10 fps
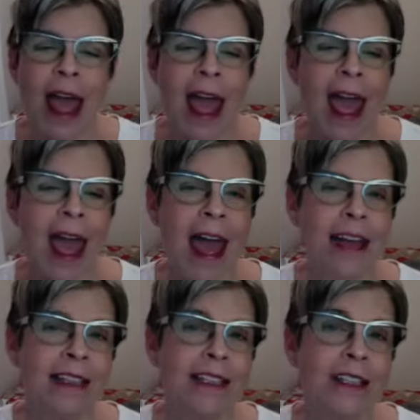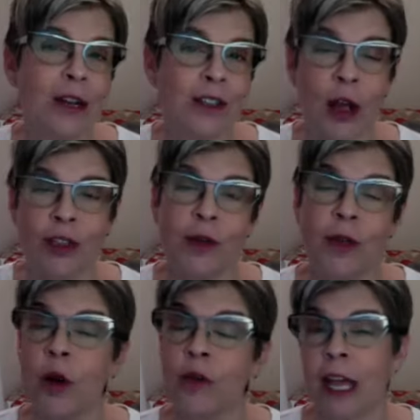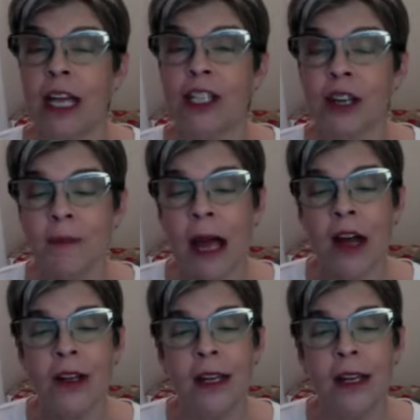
And there's also a notification bell